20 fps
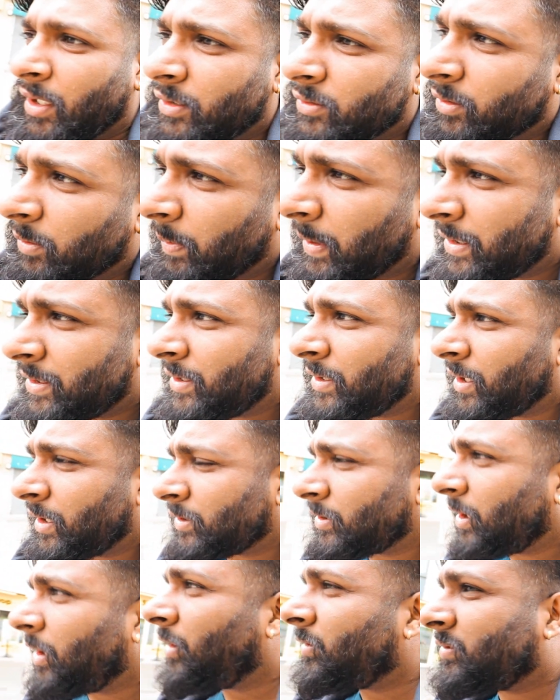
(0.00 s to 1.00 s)
So basically, I
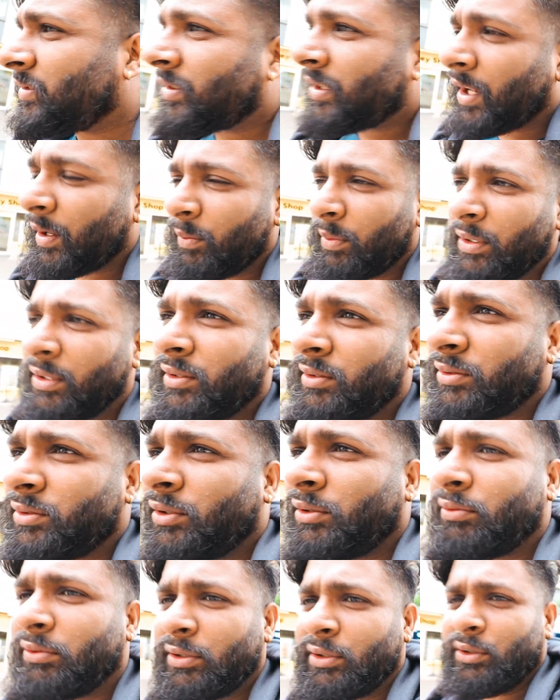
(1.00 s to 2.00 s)
asked the guy, when did
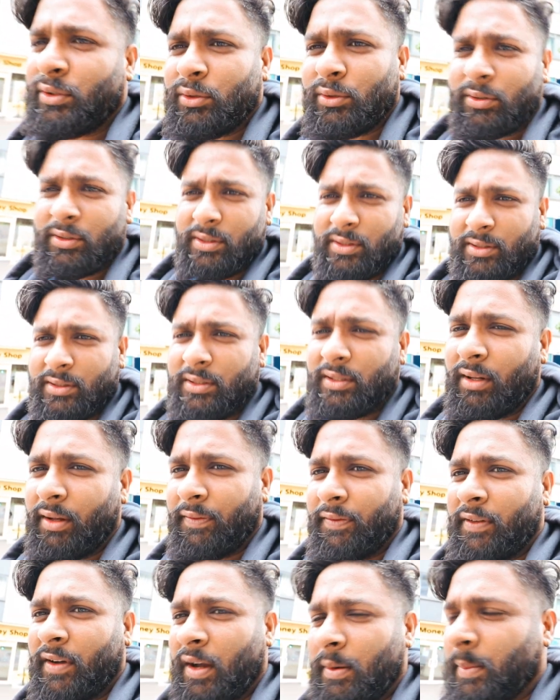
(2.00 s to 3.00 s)
your reduced
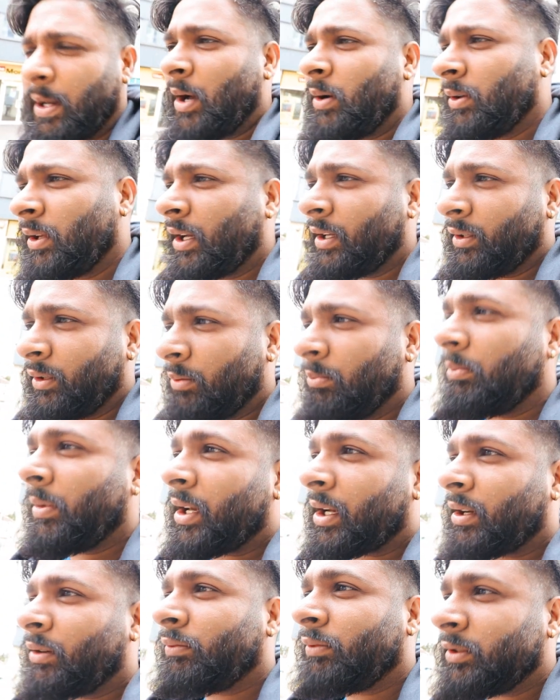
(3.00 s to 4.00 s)
stuff come out, like your
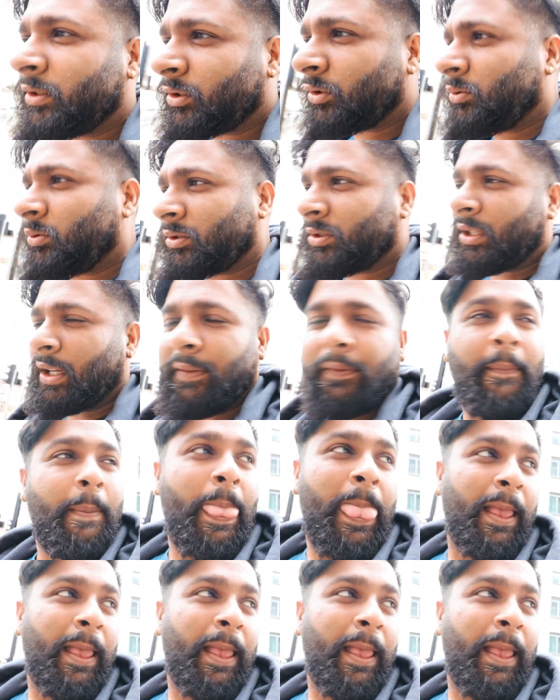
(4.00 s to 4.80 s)
mega reduced stuff?